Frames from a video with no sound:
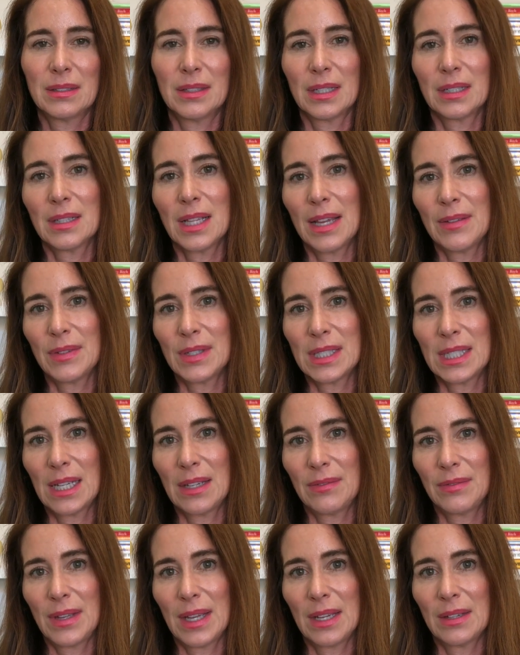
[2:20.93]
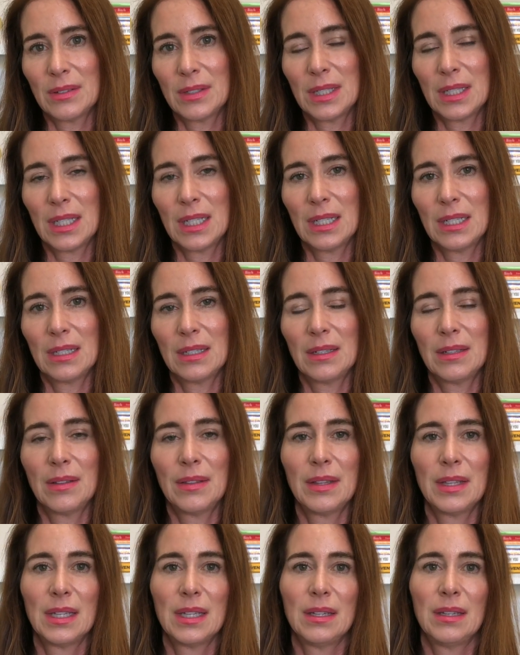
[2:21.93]
glyphosate found in
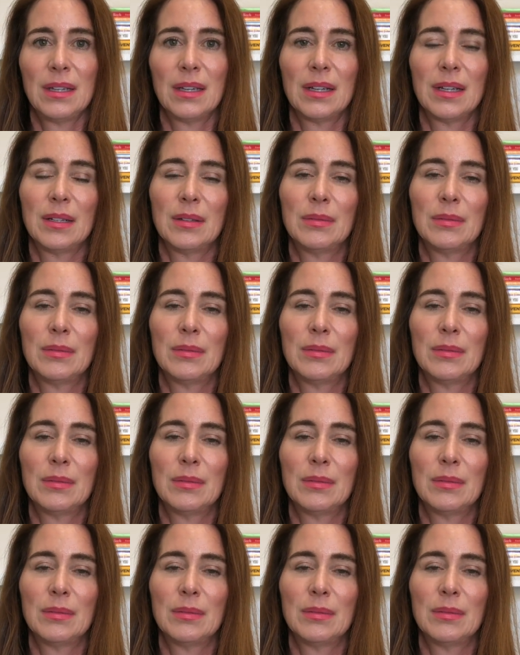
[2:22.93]
the